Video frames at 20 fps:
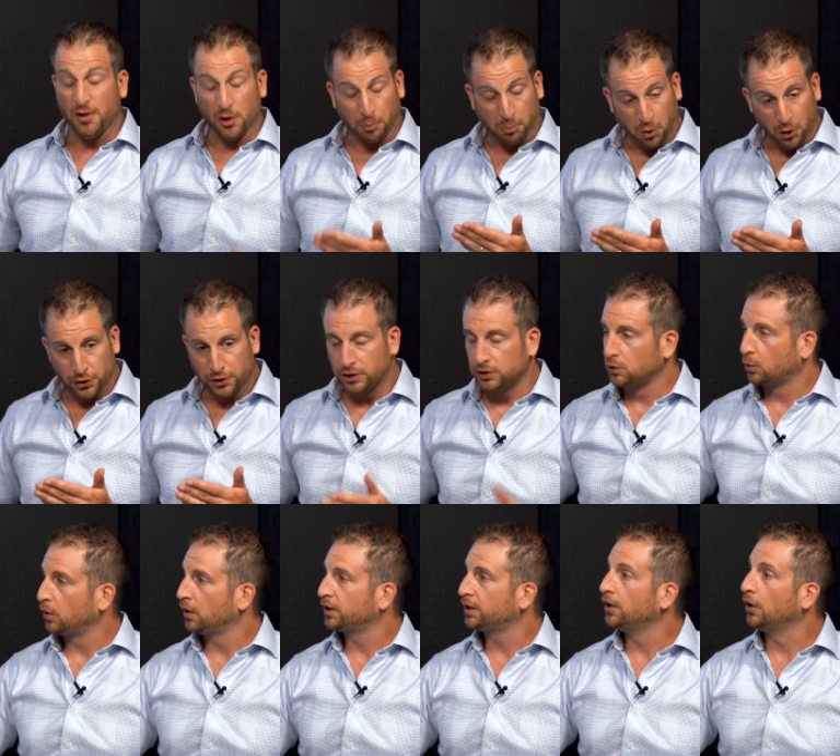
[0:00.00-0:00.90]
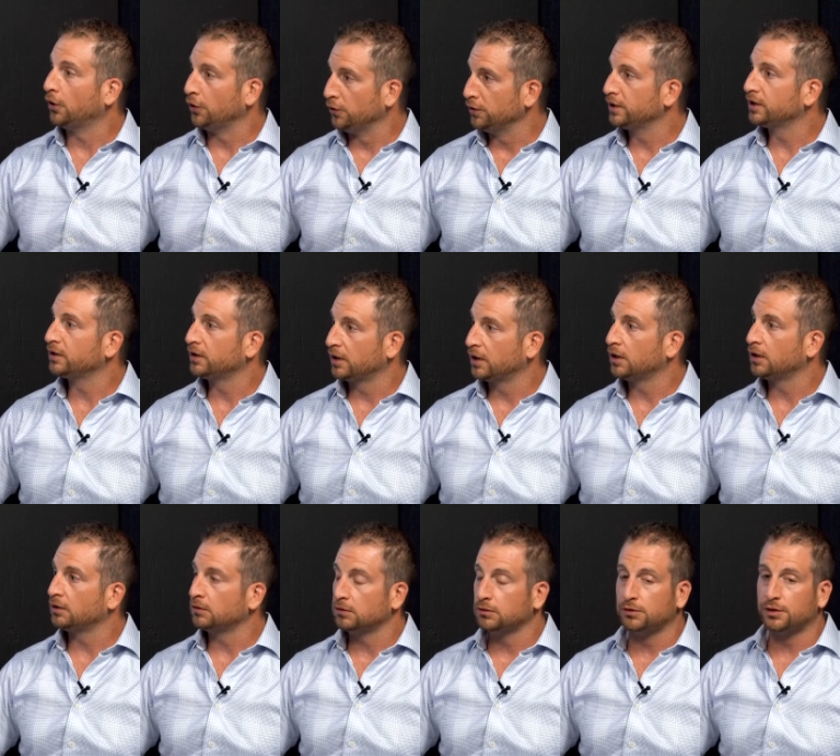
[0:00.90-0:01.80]
And they're putting in the work and earning
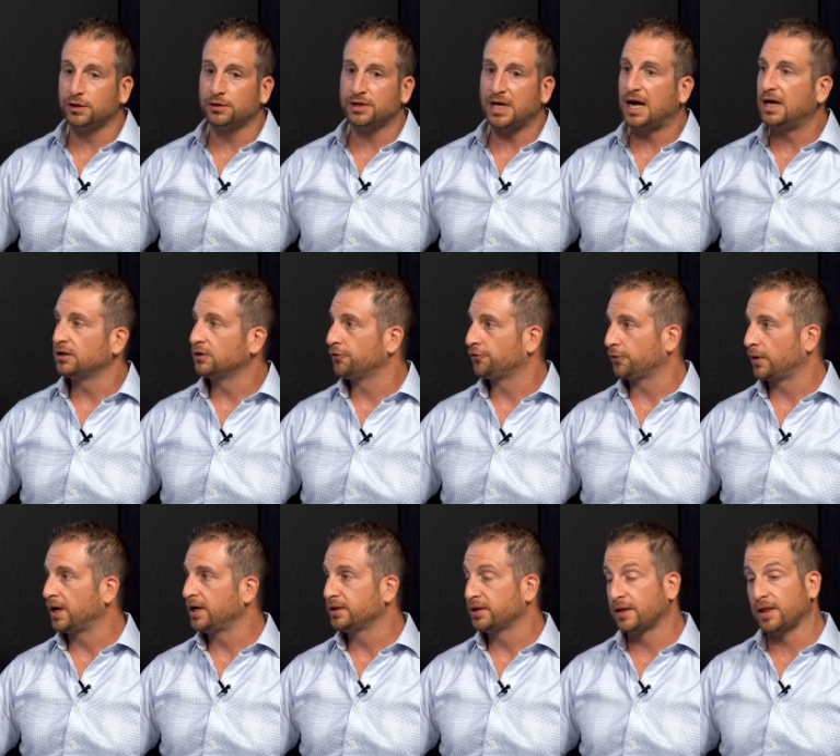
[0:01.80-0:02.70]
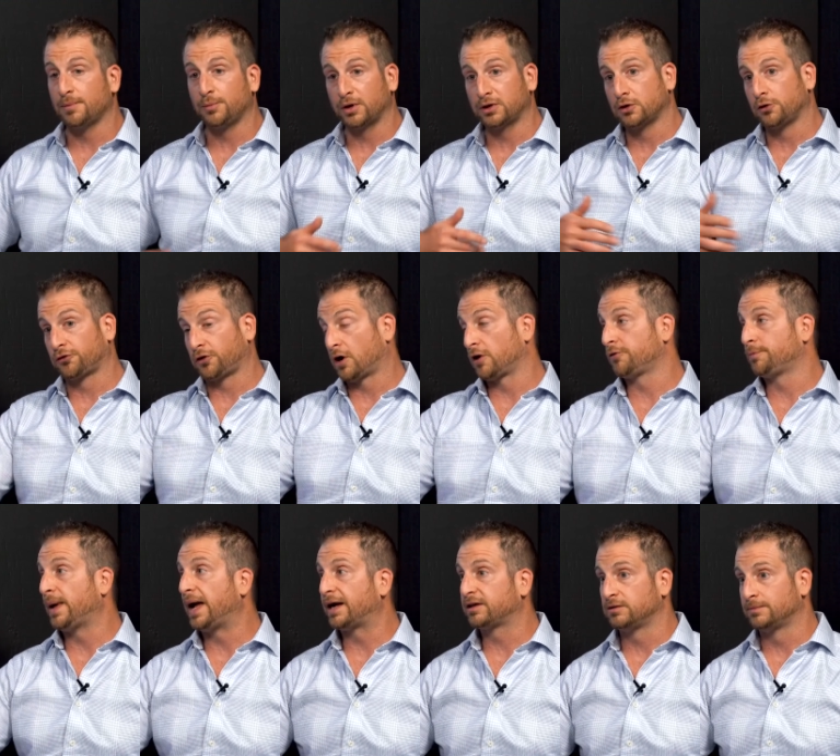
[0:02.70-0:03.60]
their dollars, right? And then they bring those
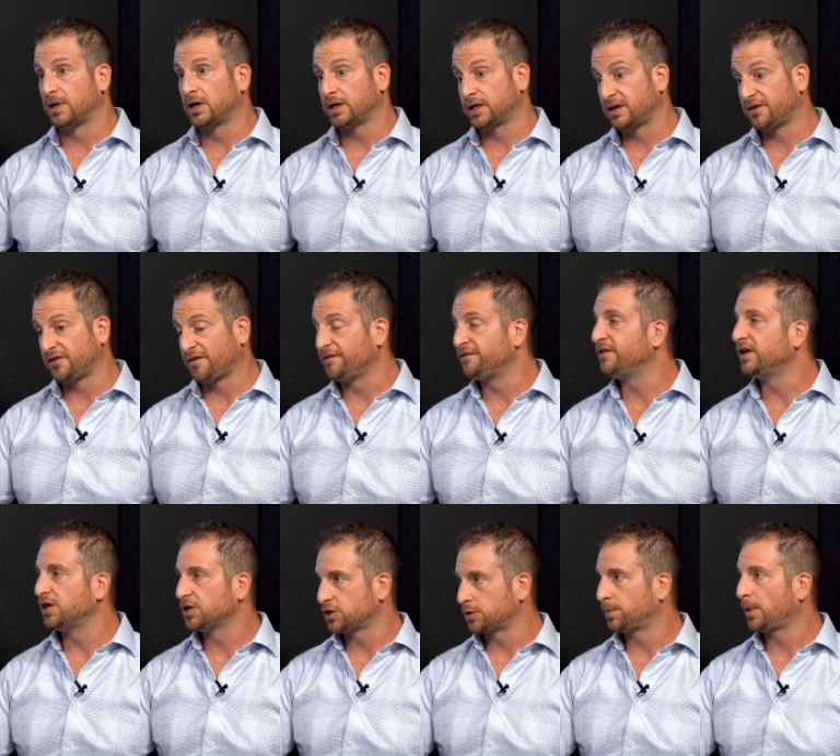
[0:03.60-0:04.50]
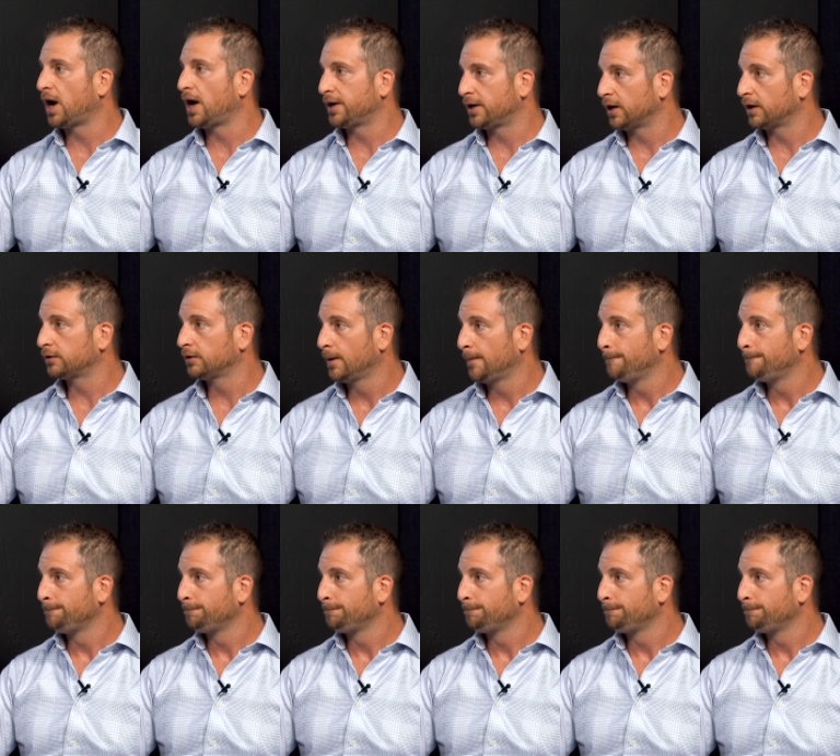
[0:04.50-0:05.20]
cars back to market as a finished product.